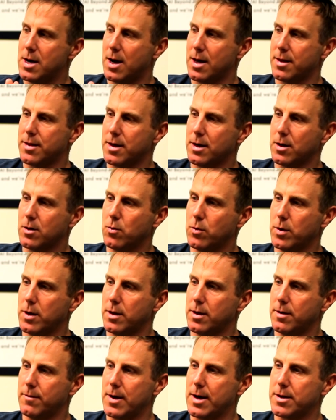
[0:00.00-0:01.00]
I think
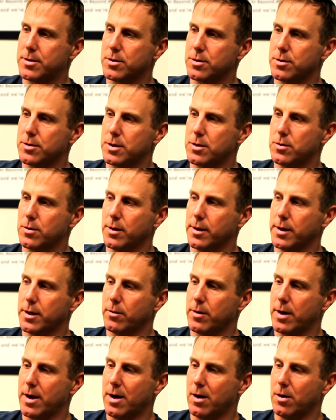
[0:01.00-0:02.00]
with investors, it's really
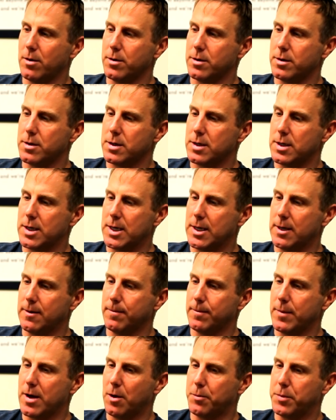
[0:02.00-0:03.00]
around
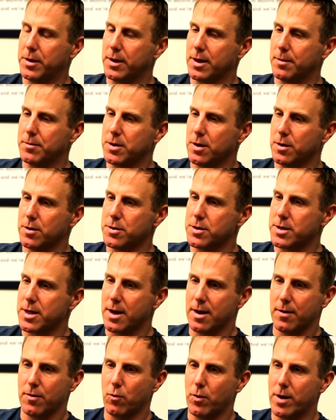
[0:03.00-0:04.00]
um, helping them to
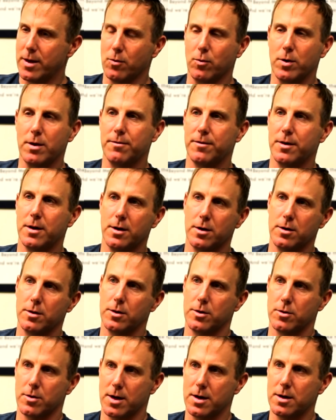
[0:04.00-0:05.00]
understand the way that we fit into
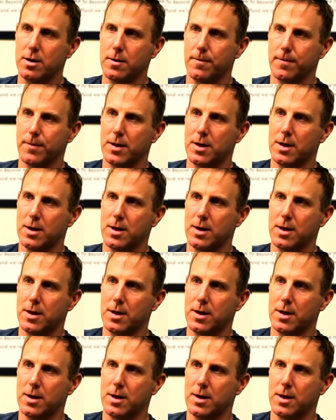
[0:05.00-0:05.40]
the trend